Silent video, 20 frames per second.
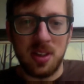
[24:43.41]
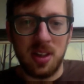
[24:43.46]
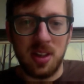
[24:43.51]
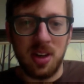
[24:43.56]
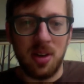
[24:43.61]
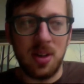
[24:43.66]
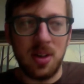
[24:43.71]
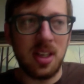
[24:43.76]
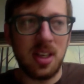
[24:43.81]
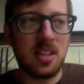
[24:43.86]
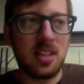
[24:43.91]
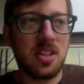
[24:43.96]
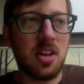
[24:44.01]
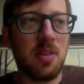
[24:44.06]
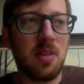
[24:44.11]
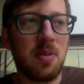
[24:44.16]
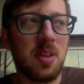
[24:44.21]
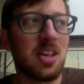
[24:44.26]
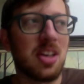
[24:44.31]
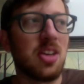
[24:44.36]
It's
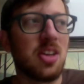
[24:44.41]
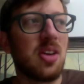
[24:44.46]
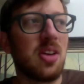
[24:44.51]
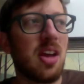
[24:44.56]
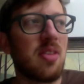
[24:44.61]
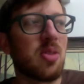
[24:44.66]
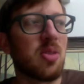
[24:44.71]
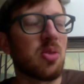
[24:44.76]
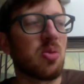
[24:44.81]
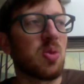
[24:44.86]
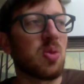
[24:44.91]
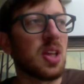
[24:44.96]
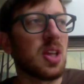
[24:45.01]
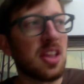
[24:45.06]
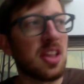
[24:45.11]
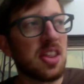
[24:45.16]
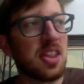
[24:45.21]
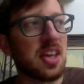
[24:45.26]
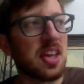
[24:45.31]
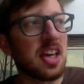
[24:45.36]
stuff that you never really
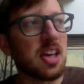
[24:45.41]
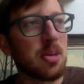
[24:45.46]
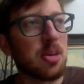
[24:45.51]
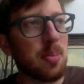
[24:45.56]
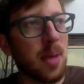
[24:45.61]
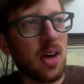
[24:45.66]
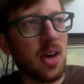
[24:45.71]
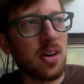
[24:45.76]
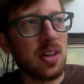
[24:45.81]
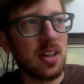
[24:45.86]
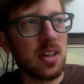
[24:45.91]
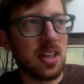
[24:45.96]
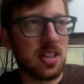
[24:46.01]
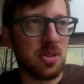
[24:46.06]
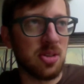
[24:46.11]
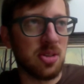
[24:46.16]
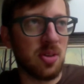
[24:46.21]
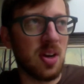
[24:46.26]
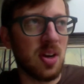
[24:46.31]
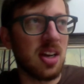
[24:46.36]
think about
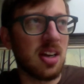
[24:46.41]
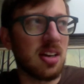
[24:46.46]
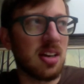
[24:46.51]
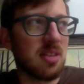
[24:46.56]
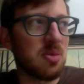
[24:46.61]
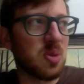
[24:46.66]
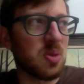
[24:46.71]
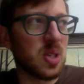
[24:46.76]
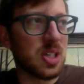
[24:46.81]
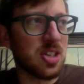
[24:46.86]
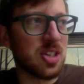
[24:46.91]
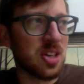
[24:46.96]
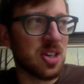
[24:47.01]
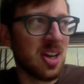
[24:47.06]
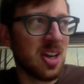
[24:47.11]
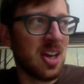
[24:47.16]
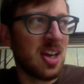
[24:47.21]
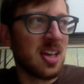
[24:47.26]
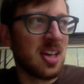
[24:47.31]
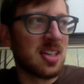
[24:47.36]
unless you're in it, which
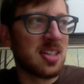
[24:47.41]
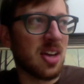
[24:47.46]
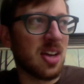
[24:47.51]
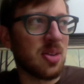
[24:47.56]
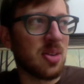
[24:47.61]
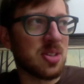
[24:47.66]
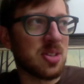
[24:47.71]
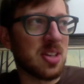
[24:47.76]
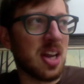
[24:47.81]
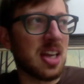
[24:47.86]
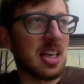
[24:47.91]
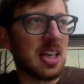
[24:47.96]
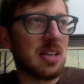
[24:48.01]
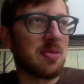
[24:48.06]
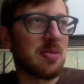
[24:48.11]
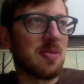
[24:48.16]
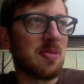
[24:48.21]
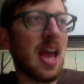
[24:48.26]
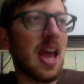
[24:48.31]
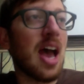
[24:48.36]
sounds
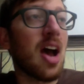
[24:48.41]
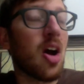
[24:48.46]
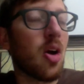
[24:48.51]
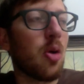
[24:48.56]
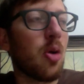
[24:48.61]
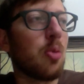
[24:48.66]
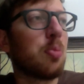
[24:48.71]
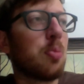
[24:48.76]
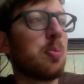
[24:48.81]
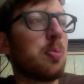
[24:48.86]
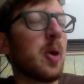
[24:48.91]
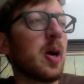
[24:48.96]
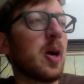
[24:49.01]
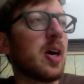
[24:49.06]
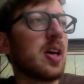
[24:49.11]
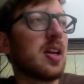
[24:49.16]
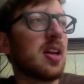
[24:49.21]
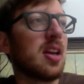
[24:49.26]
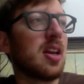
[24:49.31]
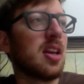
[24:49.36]
naive now,
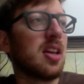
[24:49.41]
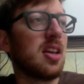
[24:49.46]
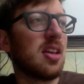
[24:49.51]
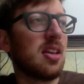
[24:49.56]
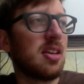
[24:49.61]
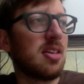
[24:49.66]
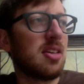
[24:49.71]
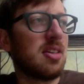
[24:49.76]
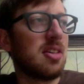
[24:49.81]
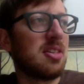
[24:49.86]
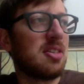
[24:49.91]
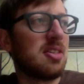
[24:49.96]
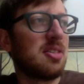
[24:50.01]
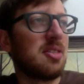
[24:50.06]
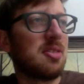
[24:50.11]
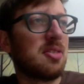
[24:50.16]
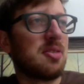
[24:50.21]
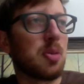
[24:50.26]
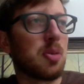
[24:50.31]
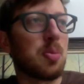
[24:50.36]
but
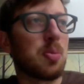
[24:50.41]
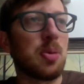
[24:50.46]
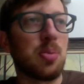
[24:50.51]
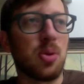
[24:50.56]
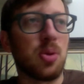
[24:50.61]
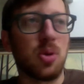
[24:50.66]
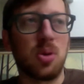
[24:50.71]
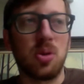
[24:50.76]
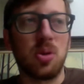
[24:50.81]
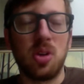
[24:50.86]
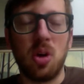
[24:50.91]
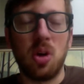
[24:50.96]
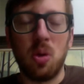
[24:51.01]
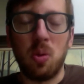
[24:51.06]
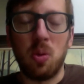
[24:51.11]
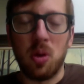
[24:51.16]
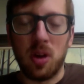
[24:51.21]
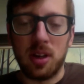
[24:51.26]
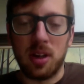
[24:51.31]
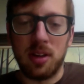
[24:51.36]
for people who don't
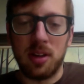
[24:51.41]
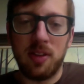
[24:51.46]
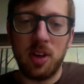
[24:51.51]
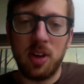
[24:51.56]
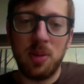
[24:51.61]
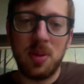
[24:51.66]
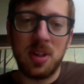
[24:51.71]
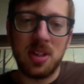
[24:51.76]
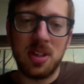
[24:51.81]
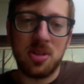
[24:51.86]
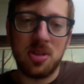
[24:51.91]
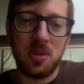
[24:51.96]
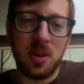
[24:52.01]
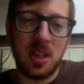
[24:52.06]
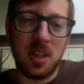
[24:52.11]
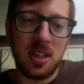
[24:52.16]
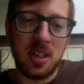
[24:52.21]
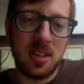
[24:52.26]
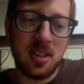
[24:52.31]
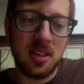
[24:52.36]
work in the film industry,
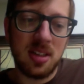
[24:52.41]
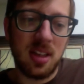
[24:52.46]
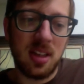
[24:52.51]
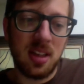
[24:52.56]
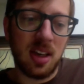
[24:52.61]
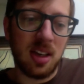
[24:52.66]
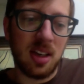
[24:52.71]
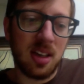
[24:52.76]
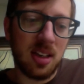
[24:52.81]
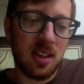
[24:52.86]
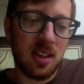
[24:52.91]
it's like